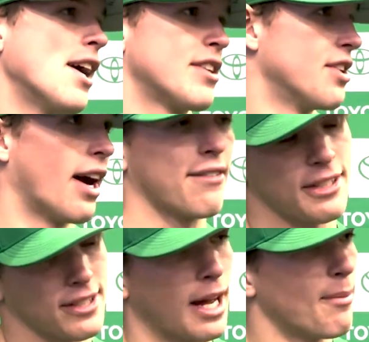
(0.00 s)
you have
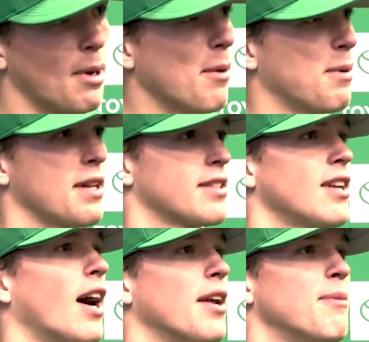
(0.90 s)
to step up, and it's
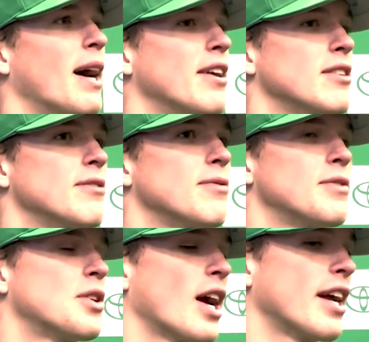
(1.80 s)
not a matter of
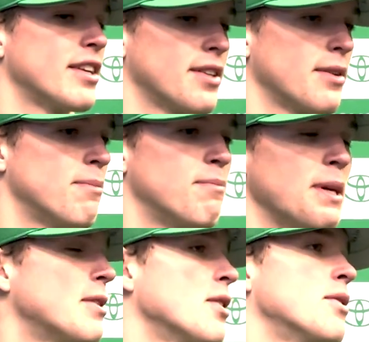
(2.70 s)
trying to
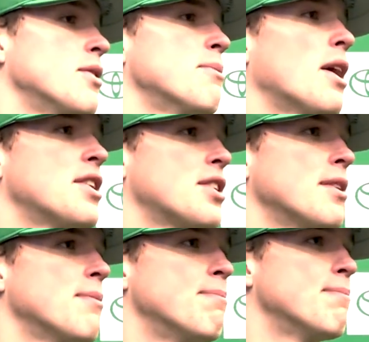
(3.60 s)
do too much
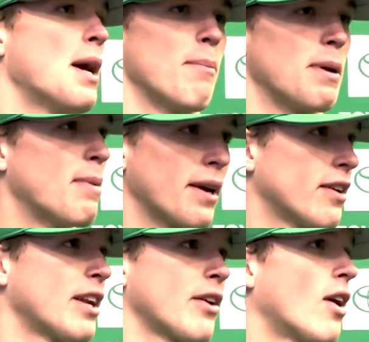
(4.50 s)
or be bigger
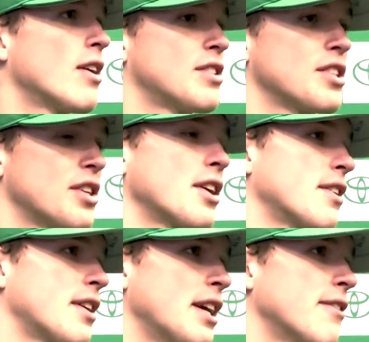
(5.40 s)
than you are. It's just you're
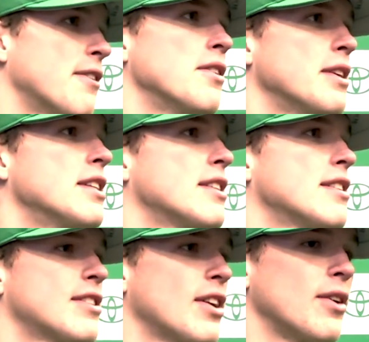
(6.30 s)
here for a
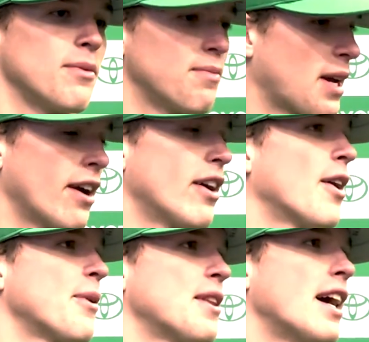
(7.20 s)
reason, so carry
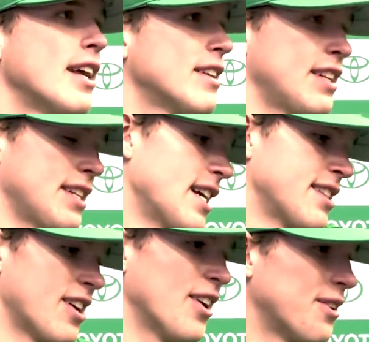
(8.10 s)
on with that, and
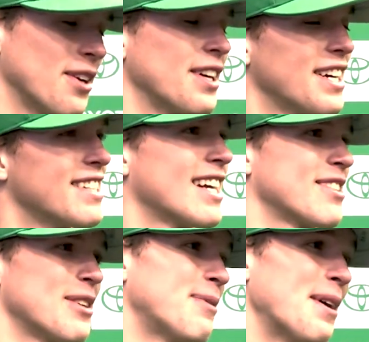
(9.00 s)
that's all it really is.
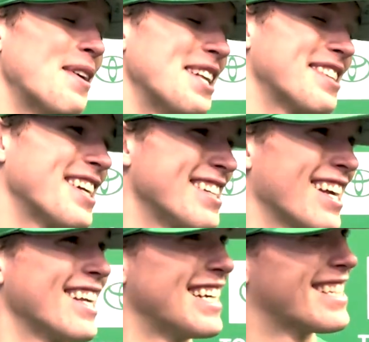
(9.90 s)
That's what my mindset is,
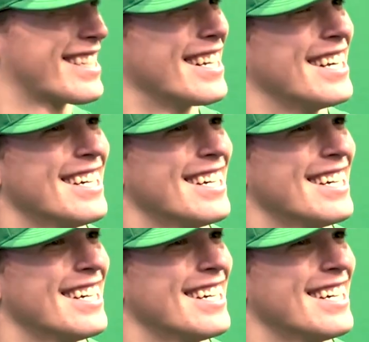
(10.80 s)
at least.